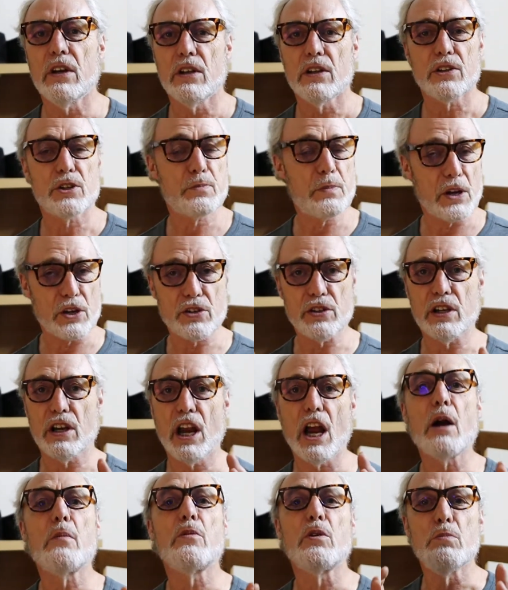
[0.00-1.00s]
especially
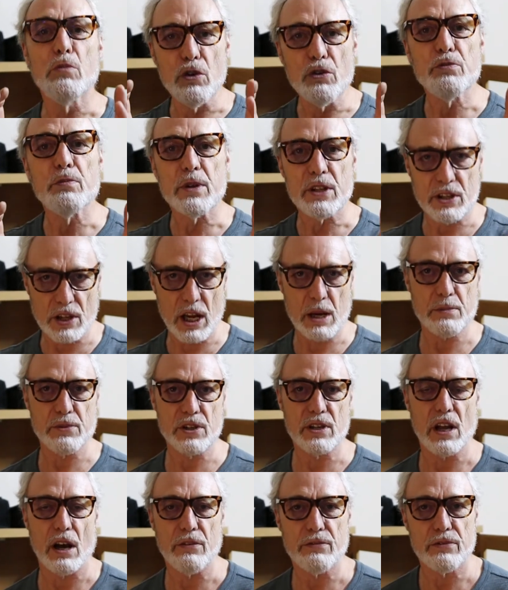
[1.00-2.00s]
camera movement type
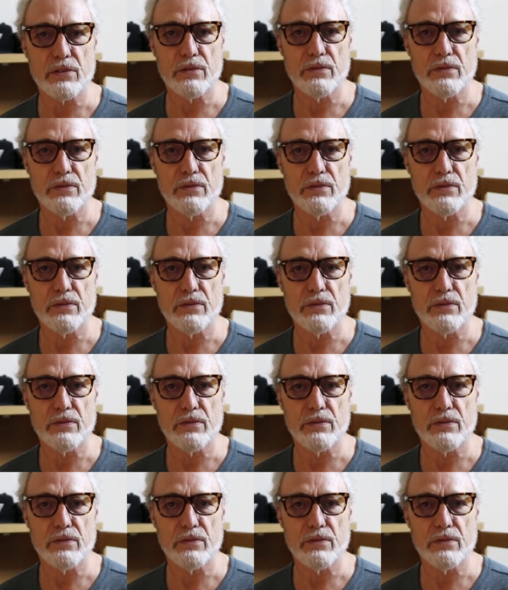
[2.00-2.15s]
stuff.